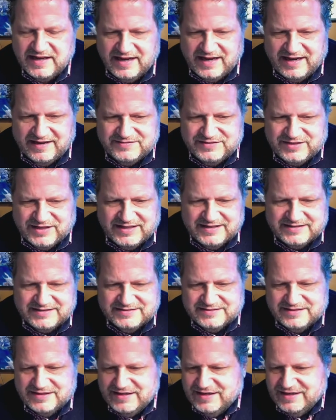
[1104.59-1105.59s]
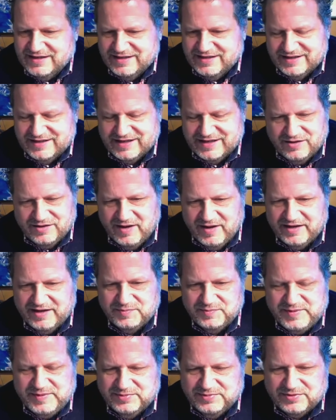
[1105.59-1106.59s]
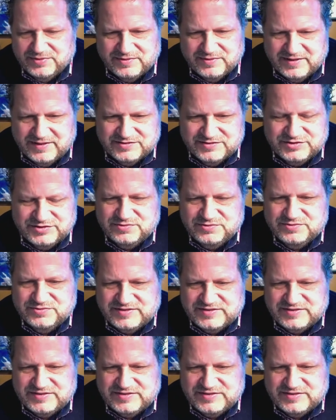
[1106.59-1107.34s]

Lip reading: I've done, why do people choose